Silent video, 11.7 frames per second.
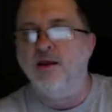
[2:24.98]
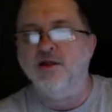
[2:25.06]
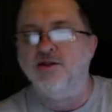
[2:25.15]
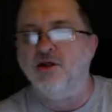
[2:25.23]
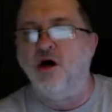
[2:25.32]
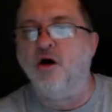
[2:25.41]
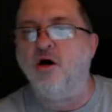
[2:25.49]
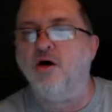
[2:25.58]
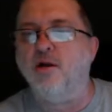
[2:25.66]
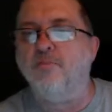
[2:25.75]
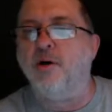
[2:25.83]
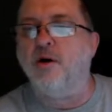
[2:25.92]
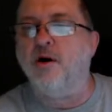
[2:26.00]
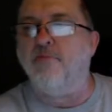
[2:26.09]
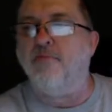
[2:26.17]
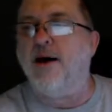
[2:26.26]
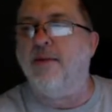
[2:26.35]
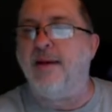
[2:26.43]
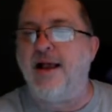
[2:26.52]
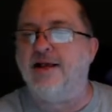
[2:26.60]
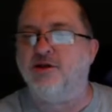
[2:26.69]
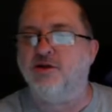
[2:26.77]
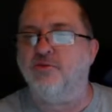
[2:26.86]
It's all a part of my
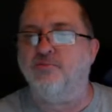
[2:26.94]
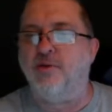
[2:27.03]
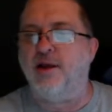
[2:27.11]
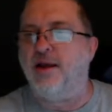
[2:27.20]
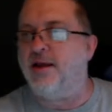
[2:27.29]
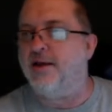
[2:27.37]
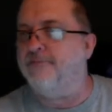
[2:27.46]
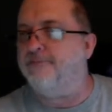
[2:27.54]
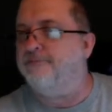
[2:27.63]
master plan.